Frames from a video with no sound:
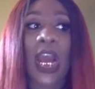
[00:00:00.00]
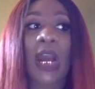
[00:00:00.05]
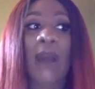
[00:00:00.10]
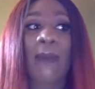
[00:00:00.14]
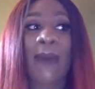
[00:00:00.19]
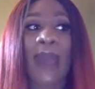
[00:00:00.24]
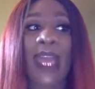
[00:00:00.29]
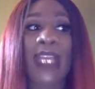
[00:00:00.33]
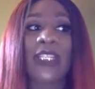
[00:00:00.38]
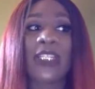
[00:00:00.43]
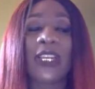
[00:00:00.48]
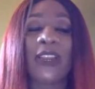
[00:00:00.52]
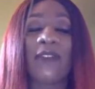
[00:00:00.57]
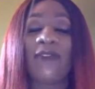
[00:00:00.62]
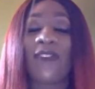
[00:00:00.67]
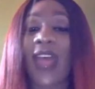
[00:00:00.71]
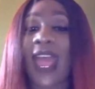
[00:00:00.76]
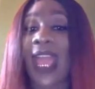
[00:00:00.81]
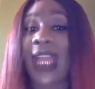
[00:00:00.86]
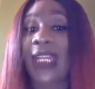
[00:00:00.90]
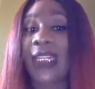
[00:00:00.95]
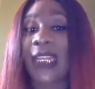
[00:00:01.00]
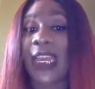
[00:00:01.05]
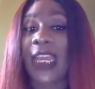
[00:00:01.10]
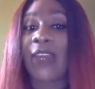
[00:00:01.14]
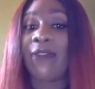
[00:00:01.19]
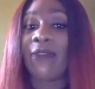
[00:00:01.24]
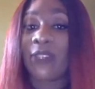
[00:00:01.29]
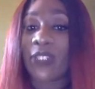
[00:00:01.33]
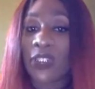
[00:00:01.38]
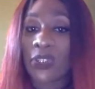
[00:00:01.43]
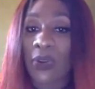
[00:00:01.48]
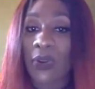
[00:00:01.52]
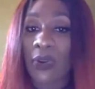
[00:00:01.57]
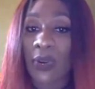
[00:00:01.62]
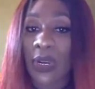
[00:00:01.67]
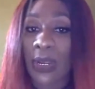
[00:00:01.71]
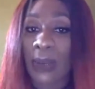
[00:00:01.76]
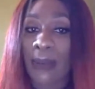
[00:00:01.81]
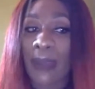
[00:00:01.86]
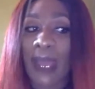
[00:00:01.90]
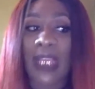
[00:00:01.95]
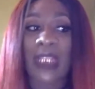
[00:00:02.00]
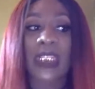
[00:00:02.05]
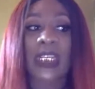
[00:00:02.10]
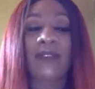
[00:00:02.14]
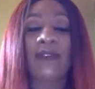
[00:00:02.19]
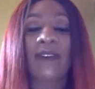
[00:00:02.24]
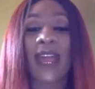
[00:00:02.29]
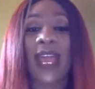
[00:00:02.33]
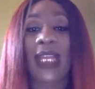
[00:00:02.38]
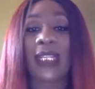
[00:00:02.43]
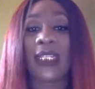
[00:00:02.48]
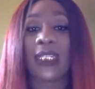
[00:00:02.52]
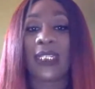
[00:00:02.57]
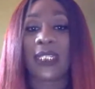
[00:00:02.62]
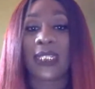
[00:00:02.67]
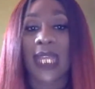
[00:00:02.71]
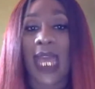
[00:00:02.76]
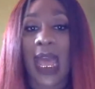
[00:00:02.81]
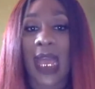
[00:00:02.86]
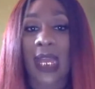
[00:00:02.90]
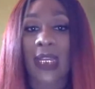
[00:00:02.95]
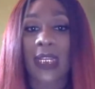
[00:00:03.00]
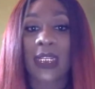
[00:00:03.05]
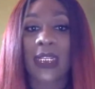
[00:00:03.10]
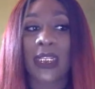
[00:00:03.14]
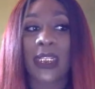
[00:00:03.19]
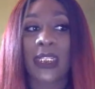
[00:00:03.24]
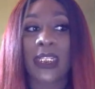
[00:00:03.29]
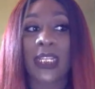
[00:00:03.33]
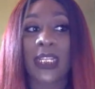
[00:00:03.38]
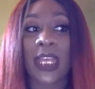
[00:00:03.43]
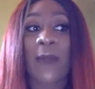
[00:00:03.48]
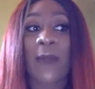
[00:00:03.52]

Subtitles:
imagine if I had the inventory, imagine if I had the stock, because